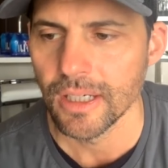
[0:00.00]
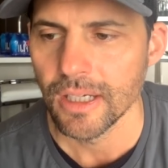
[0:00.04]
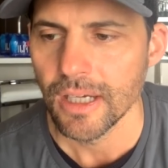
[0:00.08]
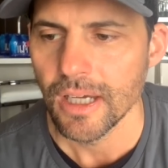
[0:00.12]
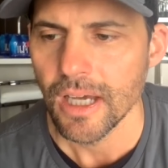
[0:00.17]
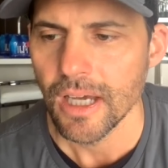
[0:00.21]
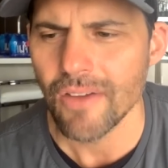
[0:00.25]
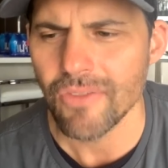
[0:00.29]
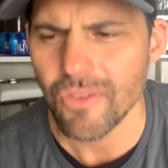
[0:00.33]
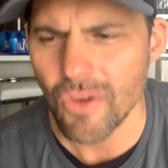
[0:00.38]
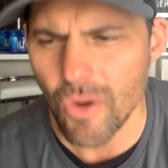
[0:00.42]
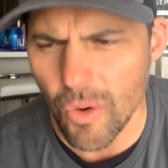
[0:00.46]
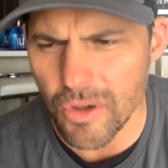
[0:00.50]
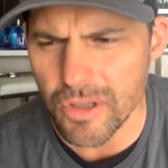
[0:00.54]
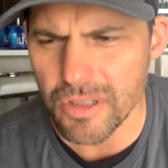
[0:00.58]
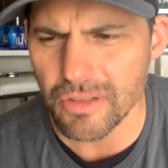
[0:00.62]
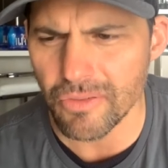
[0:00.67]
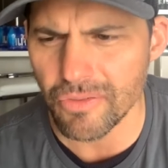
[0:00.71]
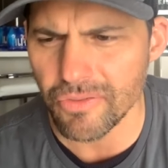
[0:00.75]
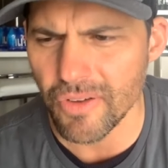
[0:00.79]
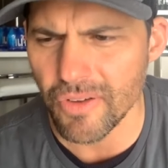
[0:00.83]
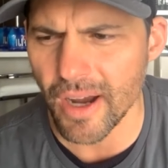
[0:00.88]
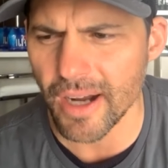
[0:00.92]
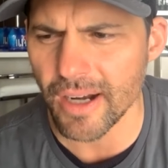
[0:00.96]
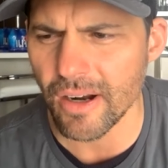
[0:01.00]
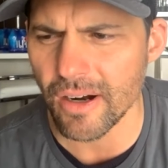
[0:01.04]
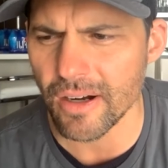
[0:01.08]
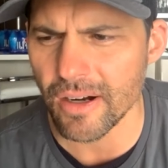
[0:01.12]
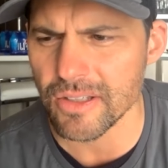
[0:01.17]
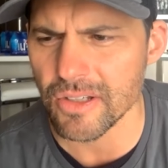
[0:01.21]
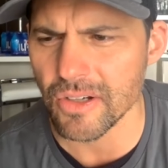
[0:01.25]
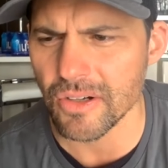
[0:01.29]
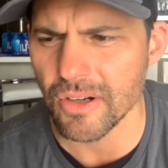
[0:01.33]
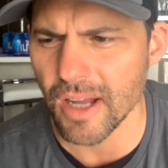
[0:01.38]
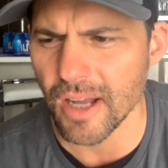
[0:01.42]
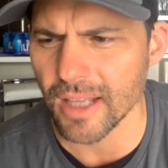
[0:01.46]
Of course, the fine arts
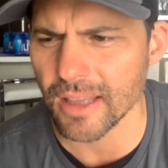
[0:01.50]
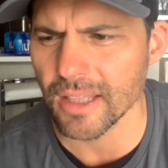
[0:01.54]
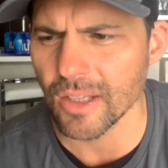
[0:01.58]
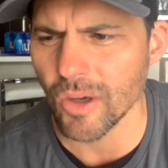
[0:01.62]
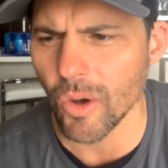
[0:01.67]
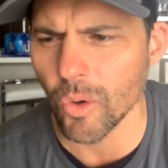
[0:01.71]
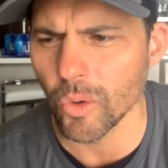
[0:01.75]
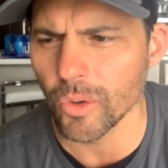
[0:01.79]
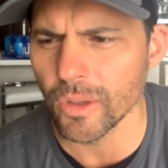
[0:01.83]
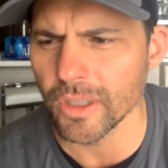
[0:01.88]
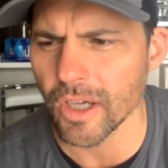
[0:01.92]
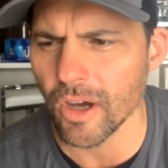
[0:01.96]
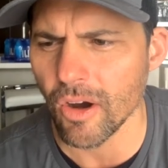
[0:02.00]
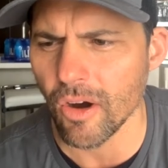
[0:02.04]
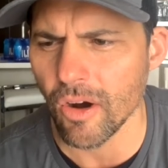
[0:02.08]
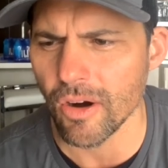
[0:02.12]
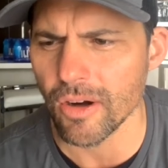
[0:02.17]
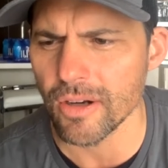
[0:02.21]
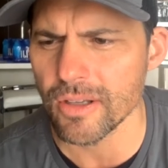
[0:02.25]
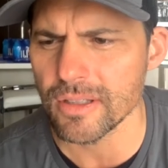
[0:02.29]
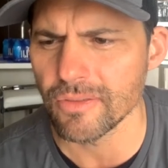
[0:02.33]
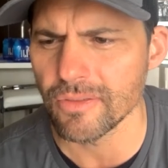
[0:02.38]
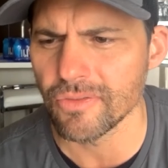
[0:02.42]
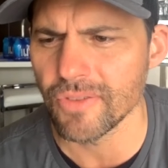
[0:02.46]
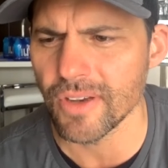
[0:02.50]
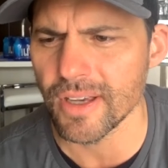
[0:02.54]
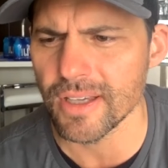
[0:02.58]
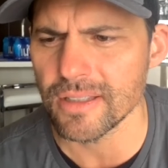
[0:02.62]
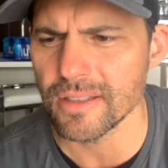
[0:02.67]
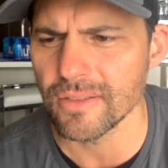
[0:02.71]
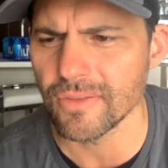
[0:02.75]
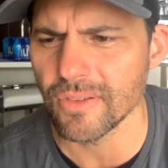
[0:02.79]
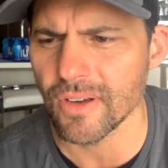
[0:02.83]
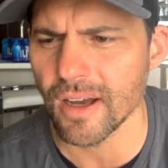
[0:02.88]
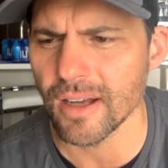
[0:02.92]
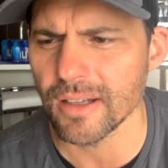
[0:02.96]
are not the only arts of
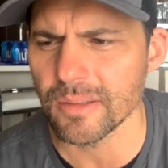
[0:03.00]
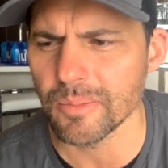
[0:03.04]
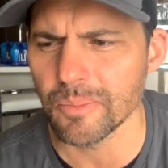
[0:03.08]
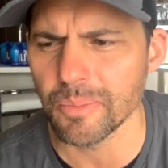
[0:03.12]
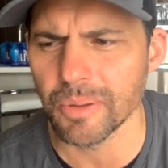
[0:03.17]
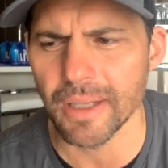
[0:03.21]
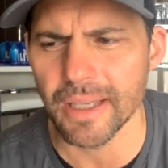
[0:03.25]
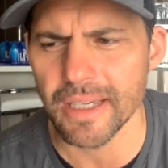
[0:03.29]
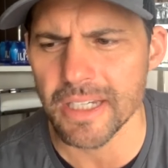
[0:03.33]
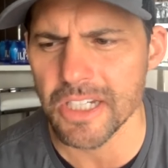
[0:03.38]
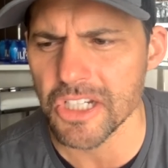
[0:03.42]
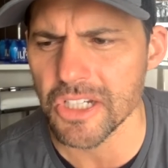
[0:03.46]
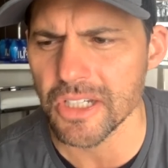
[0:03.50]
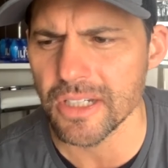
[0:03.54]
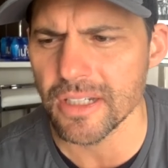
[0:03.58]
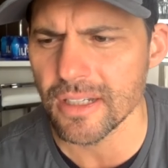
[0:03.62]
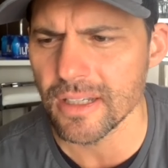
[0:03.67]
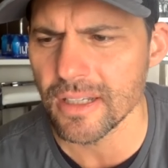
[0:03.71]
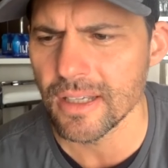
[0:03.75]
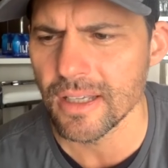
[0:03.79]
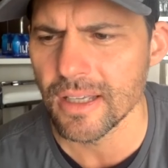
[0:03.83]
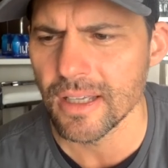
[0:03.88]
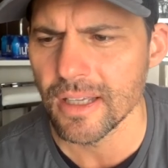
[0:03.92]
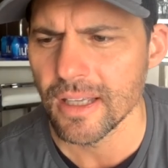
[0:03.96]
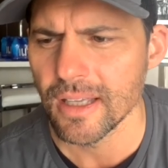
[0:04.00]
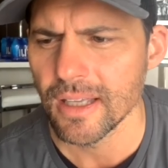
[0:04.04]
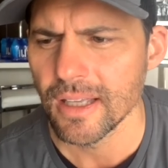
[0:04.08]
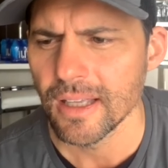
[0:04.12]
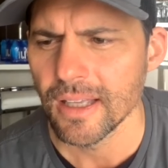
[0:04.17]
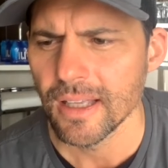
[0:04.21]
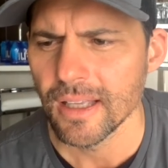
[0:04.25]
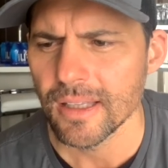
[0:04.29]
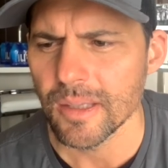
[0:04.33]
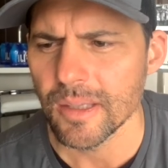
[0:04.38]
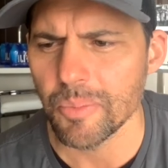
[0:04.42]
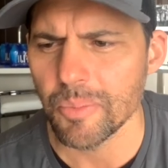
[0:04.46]
festive contemplation.
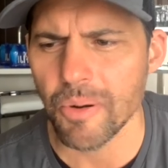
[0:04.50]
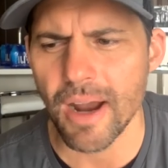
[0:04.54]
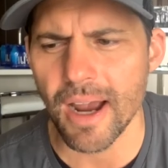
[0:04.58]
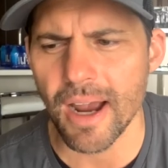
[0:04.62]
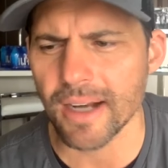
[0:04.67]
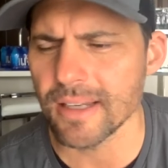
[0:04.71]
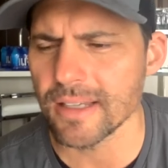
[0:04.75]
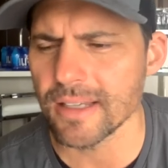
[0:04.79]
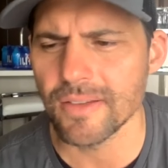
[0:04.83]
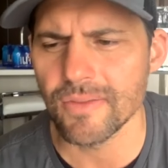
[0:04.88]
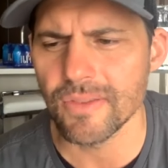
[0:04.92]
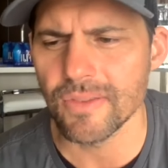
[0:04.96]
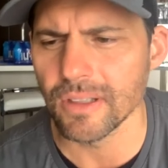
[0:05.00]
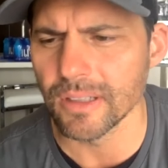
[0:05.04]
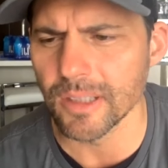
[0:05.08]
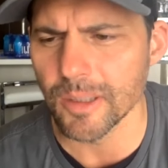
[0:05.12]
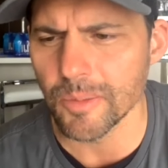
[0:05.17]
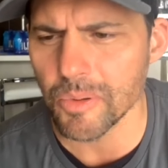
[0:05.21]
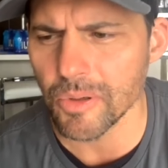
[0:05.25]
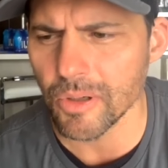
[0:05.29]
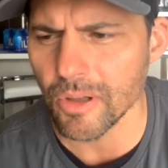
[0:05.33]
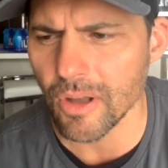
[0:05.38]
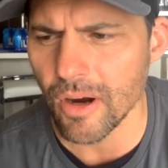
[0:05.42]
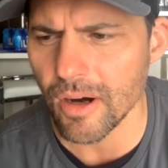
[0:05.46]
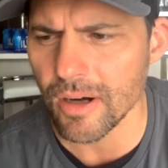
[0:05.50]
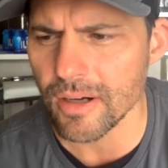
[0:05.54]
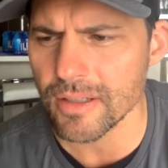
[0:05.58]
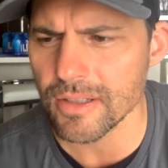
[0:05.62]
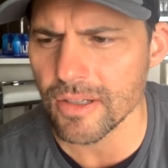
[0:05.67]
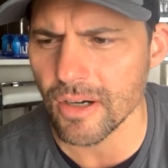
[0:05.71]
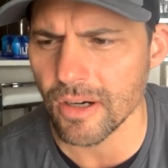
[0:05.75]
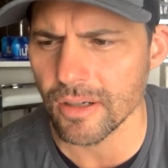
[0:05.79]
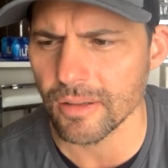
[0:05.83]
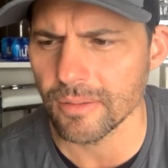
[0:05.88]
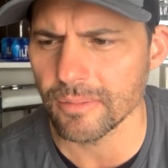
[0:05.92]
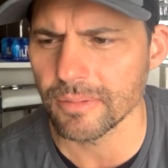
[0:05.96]
The practice of the liberal arts,
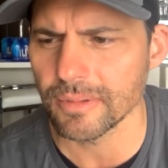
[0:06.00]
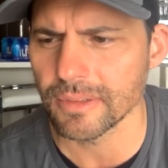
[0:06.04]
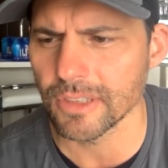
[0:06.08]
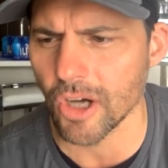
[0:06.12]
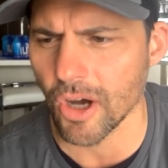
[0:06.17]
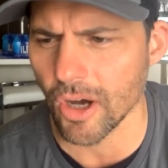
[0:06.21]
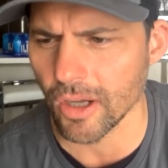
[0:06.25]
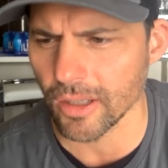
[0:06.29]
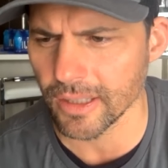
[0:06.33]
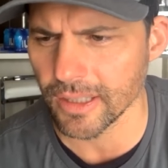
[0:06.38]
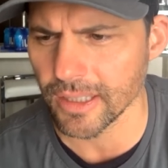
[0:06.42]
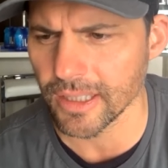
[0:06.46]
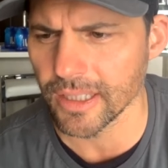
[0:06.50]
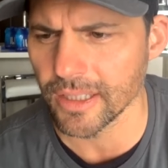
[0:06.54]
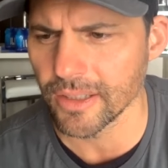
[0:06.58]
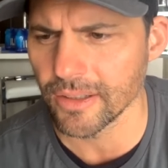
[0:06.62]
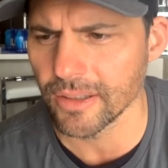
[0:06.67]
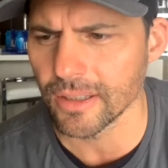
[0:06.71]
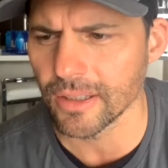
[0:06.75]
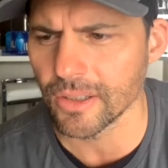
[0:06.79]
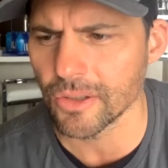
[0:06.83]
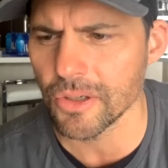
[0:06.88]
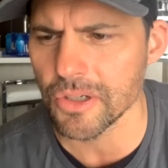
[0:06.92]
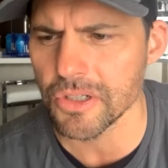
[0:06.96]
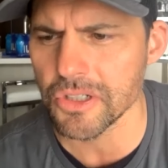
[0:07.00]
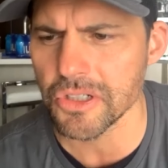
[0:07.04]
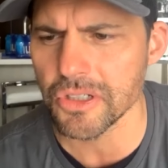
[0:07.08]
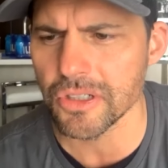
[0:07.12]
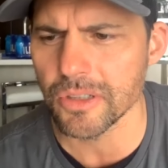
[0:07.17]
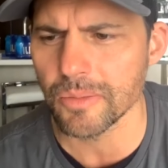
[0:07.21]
our calling here at Christendom